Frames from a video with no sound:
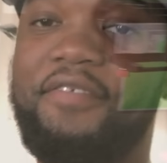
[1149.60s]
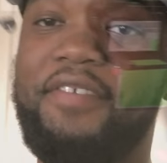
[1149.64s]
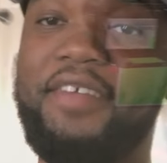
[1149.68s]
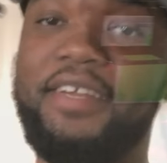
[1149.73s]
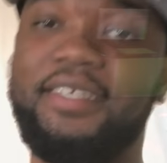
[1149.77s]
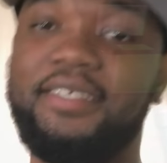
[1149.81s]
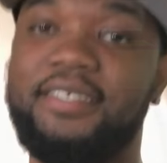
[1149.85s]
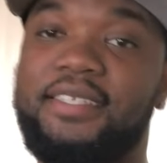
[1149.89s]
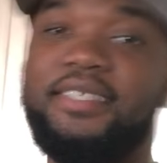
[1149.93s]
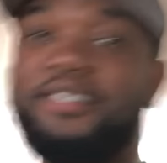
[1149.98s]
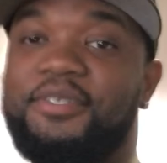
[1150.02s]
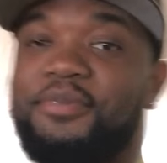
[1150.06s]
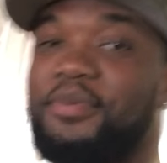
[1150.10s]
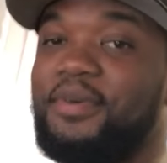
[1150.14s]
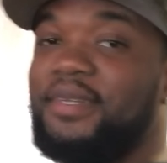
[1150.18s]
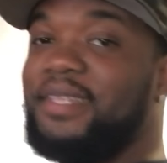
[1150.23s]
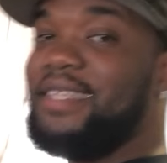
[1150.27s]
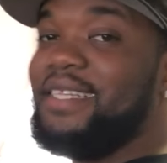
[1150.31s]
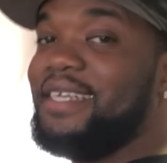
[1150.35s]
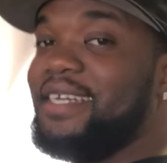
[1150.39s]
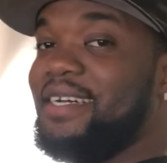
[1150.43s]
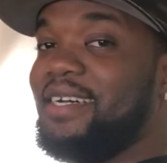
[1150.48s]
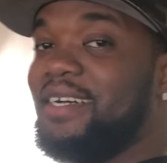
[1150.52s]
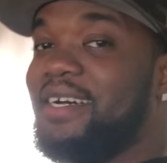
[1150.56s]
finish this
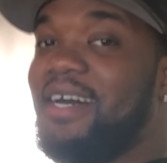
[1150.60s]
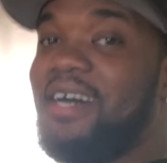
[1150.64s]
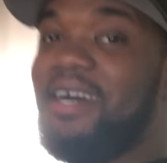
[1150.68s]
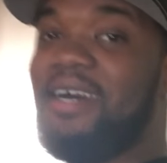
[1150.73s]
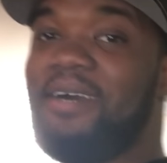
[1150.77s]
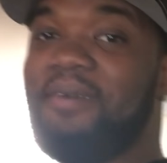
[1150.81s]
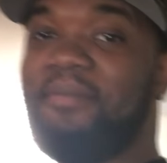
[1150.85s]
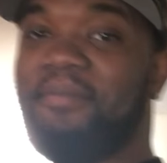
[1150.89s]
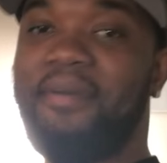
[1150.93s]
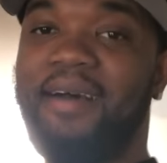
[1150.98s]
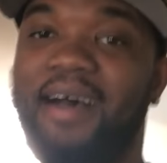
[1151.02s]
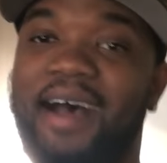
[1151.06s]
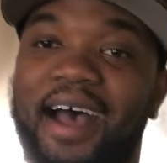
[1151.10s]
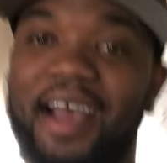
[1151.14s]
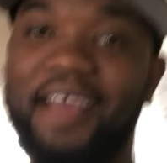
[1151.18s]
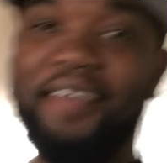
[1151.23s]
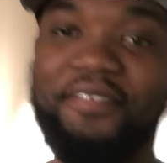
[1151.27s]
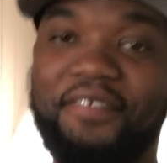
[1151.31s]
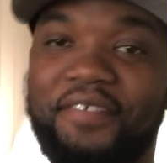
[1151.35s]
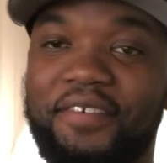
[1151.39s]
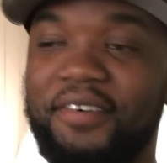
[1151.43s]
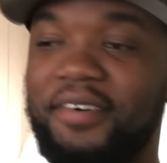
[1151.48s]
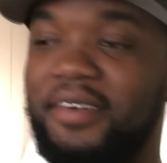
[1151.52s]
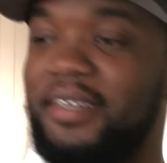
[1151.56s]
with the um,
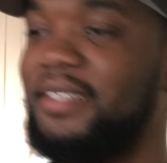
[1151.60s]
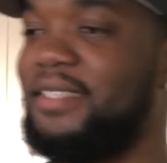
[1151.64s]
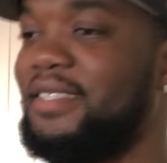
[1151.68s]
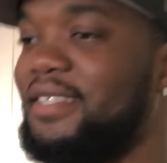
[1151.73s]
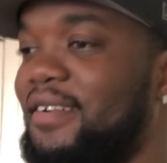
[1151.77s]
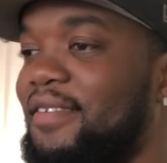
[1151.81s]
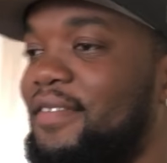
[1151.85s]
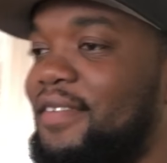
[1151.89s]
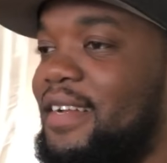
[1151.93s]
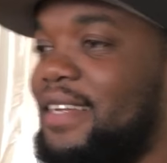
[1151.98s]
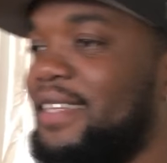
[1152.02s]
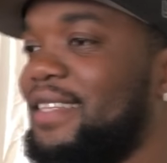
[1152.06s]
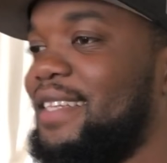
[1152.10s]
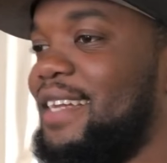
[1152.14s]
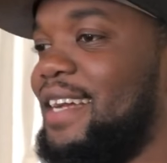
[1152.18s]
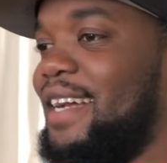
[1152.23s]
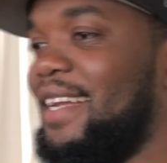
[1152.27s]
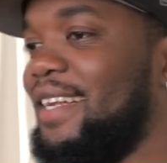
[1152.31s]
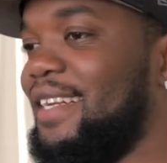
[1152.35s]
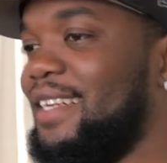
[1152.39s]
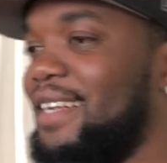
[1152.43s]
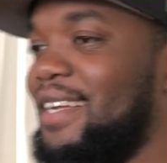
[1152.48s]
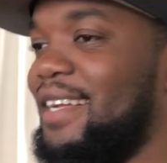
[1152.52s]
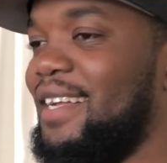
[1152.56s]
iPhone and stuff like
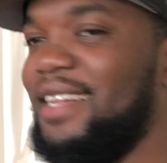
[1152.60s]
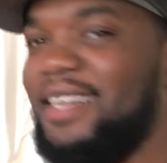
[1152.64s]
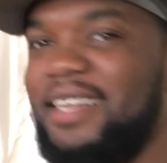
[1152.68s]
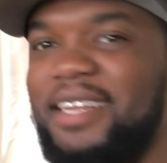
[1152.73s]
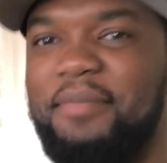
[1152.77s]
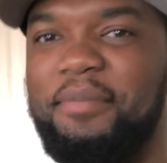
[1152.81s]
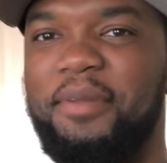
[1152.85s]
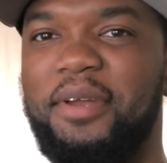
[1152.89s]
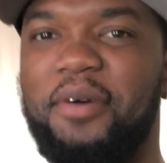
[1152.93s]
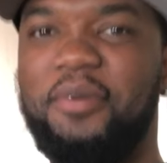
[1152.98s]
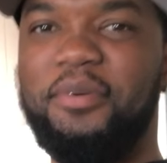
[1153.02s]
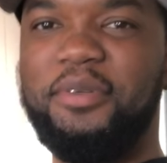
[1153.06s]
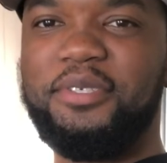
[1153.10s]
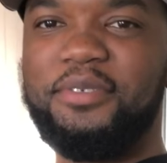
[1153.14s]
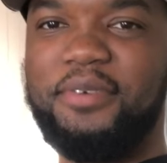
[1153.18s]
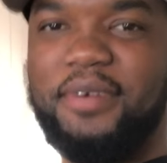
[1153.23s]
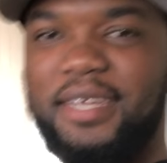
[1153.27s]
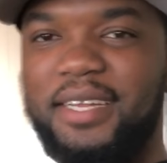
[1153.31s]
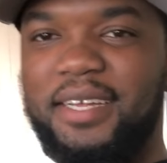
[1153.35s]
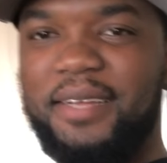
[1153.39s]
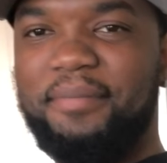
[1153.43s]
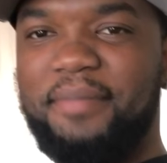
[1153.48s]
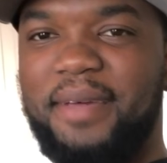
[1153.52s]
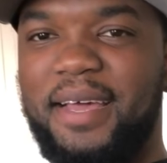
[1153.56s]
that. Let me know which
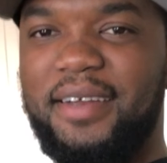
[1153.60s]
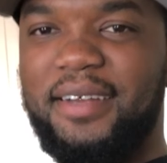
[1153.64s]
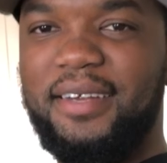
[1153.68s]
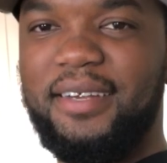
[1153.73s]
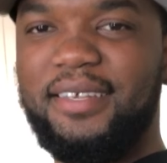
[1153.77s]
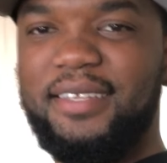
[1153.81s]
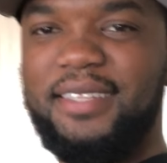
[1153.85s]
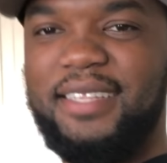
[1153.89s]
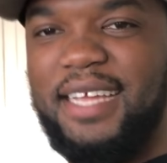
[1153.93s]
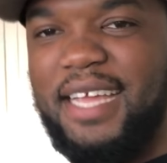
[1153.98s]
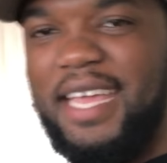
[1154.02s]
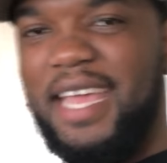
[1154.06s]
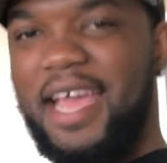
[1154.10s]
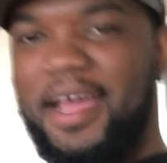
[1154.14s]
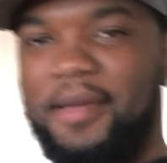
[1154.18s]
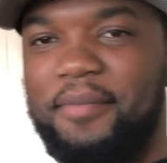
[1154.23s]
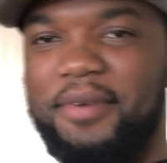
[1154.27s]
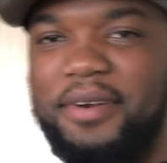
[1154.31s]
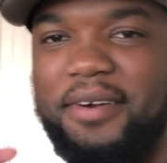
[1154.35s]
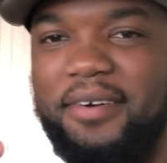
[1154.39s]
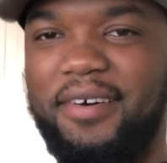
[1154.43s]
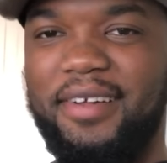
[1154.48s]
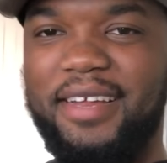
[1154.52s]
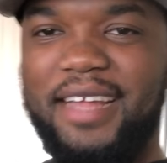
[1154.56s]
one looked better, the
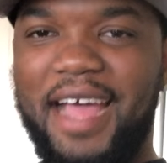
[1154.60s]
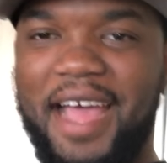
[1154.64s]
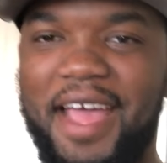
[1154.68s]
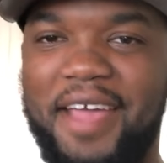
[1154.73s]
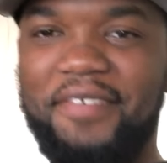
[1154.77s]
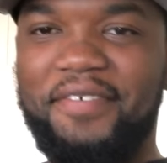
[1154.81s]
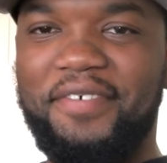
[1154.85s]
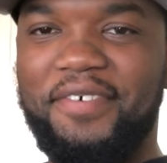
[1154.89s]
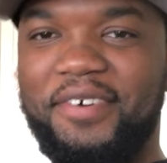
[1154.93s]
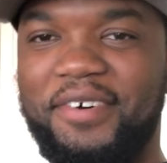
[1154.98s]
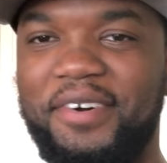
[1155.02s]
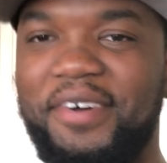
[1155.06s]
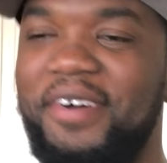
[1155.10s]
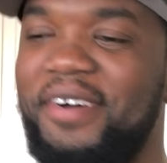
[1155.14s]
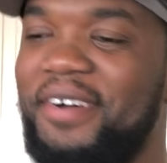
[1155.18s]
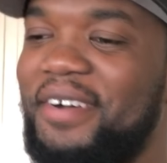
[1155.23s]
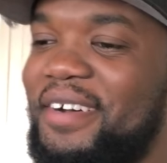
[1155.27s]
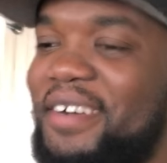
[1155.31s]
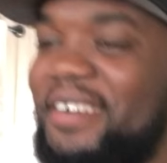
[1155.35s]
camera or the iPhone